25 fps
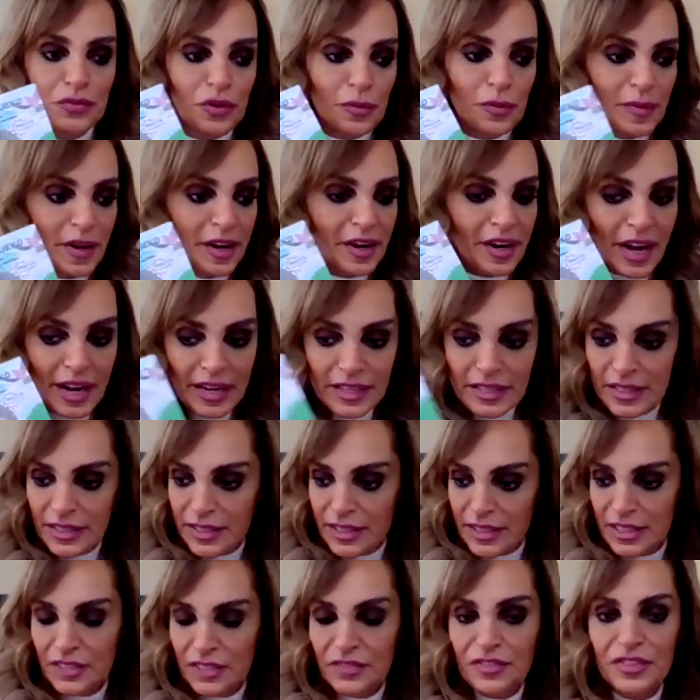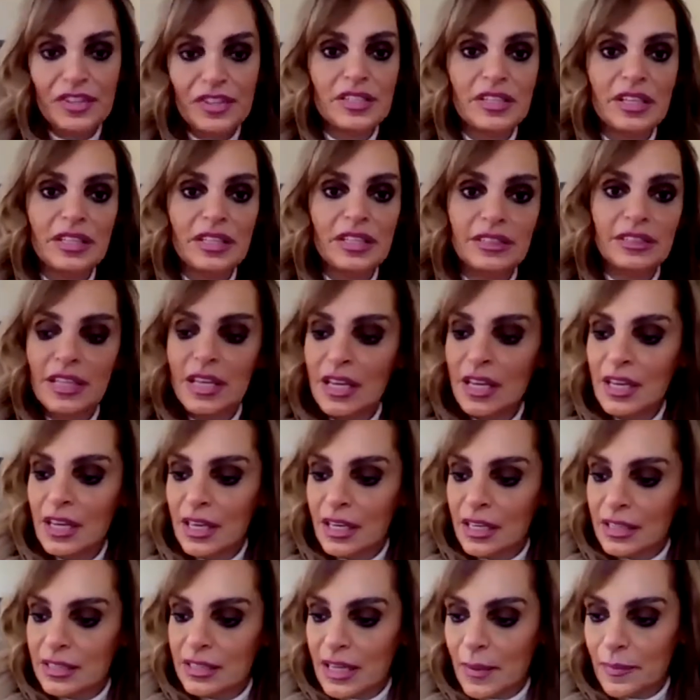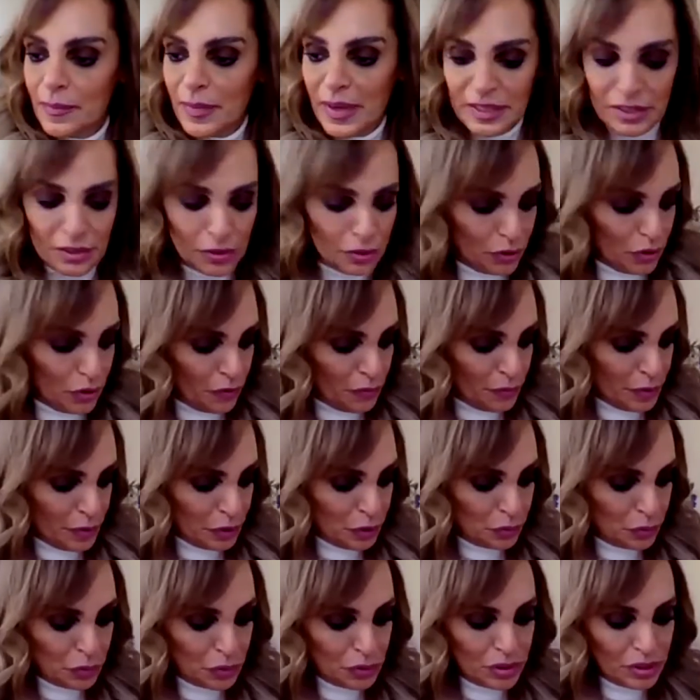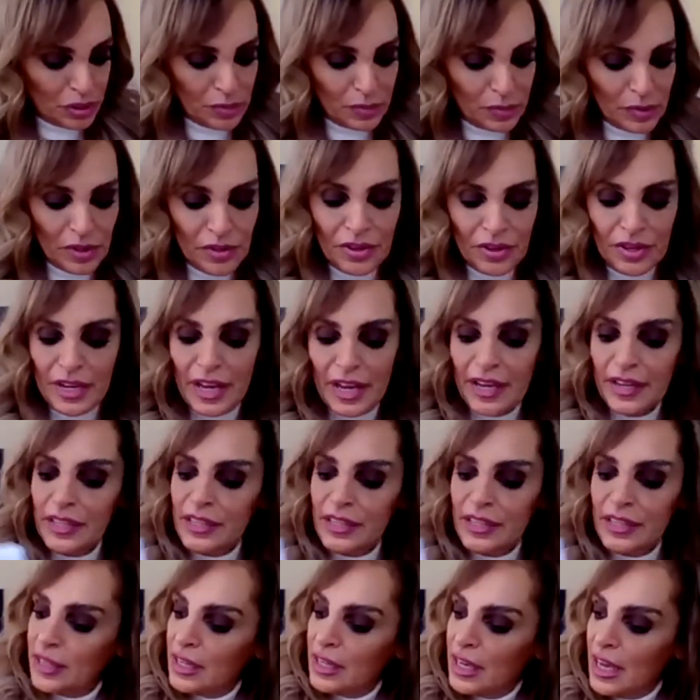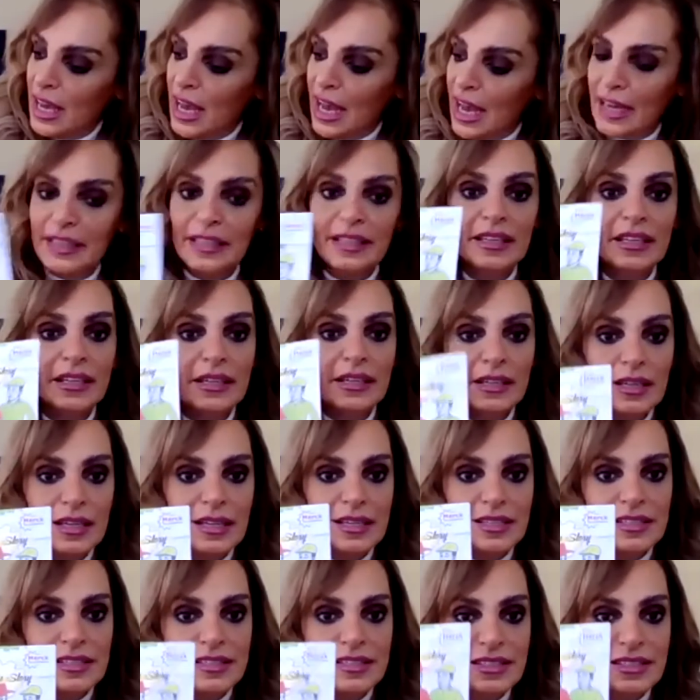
from her Excellency, the First Lady, the Ambassador of Merck More Than a Mother in it. And here is